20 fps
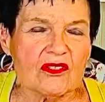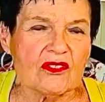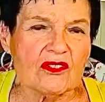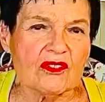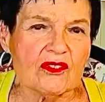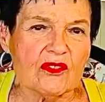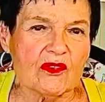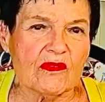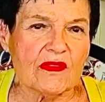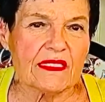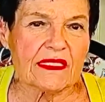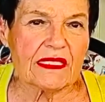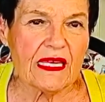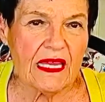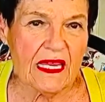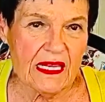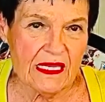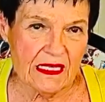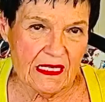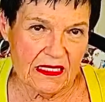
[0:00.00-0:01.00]
to the
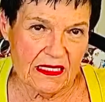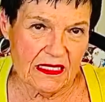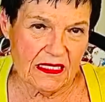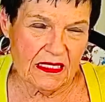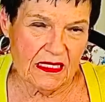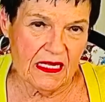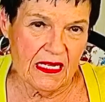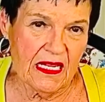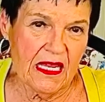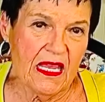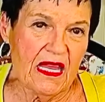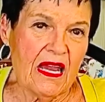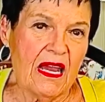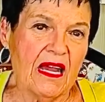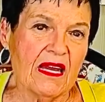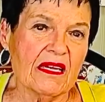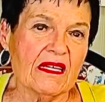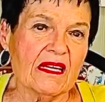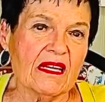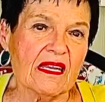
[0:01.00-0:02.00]
tattling
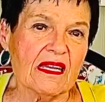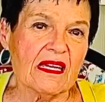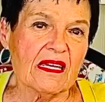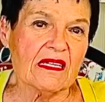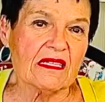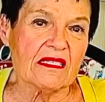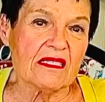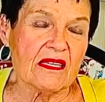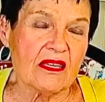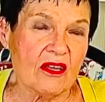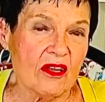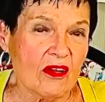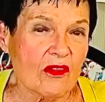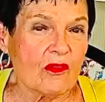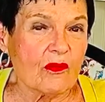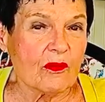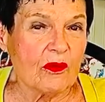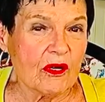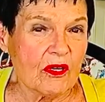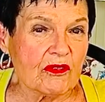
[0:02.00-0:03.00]
unless the other
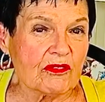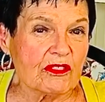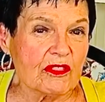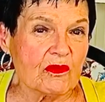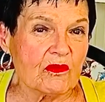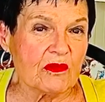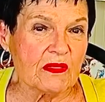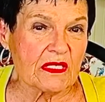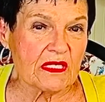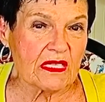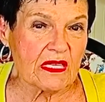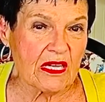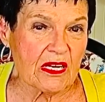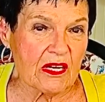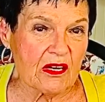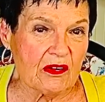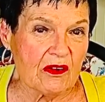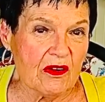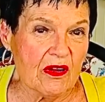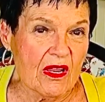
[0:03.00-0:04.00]
person was
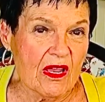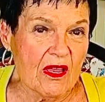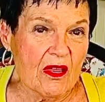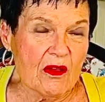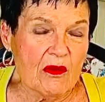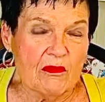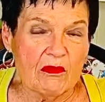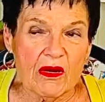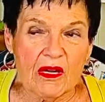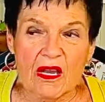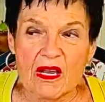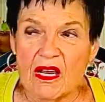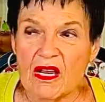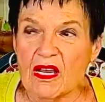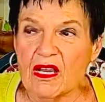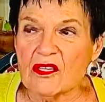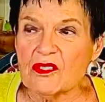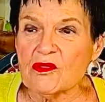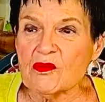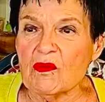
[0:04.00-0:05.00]
there.
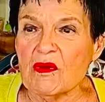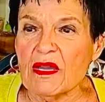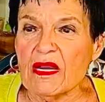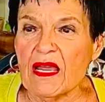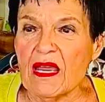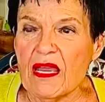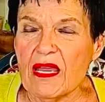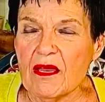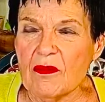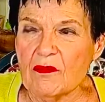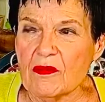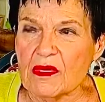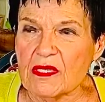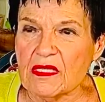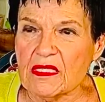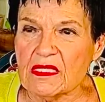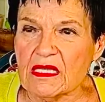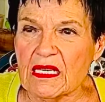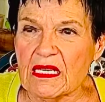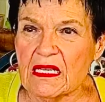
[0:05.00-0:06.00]
Because what
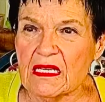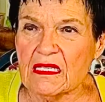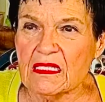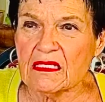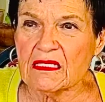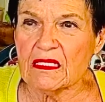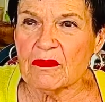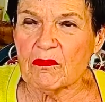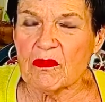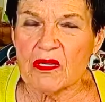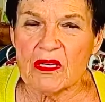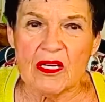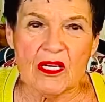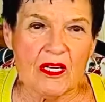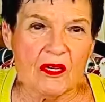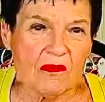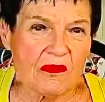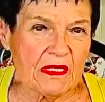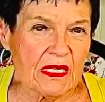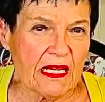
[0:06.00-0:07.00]
happens is it
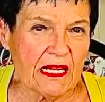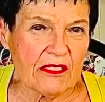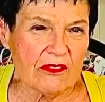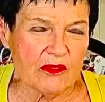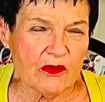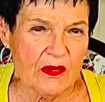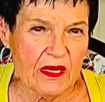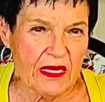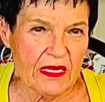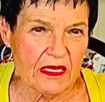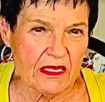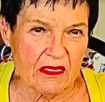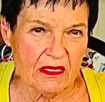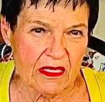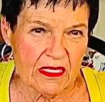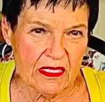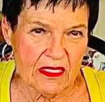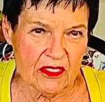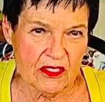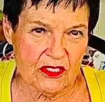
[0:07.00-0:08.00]
becomes like
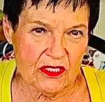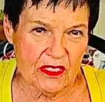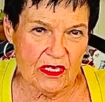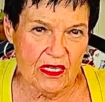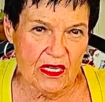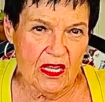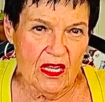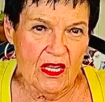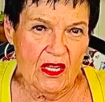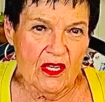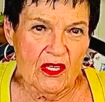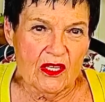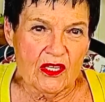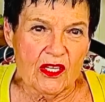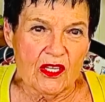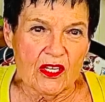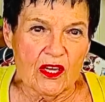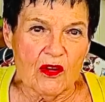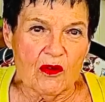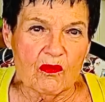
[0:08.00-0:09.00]
triangulation.
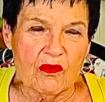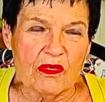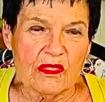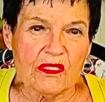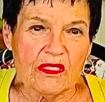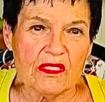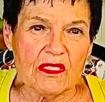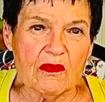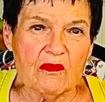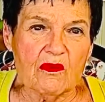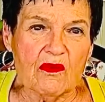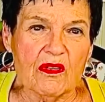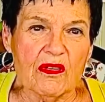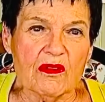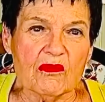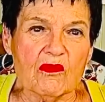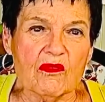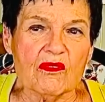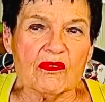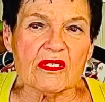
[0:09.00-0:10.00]
You know, when
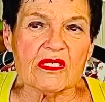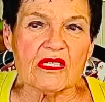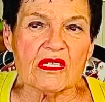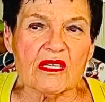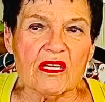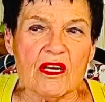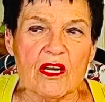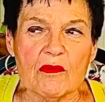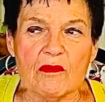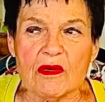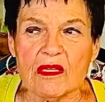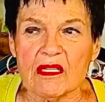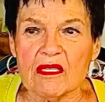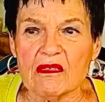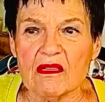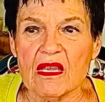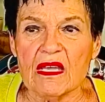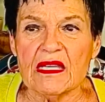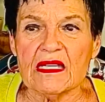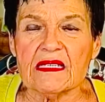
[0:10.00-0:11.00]
someone wants to come
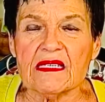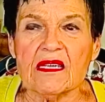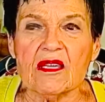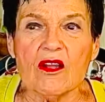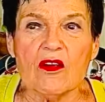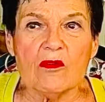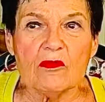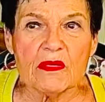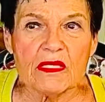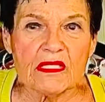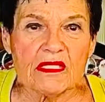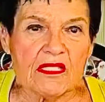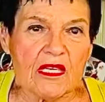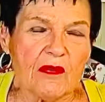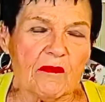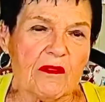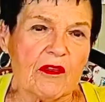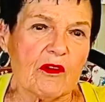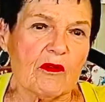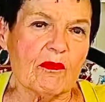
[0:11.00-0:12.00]
and tell me
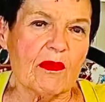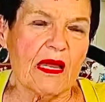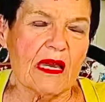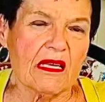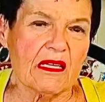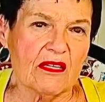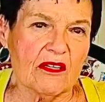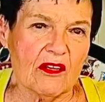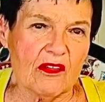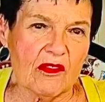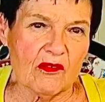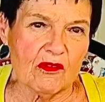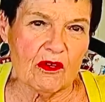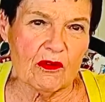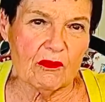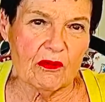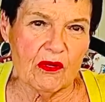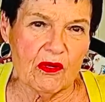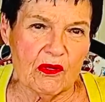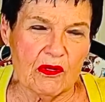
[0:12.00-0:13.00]
something about another
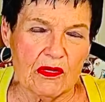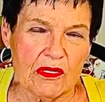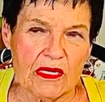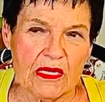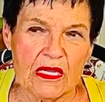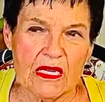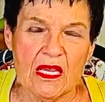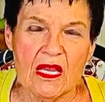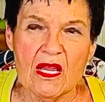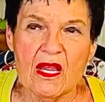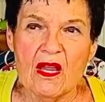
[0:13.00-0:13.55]
employee,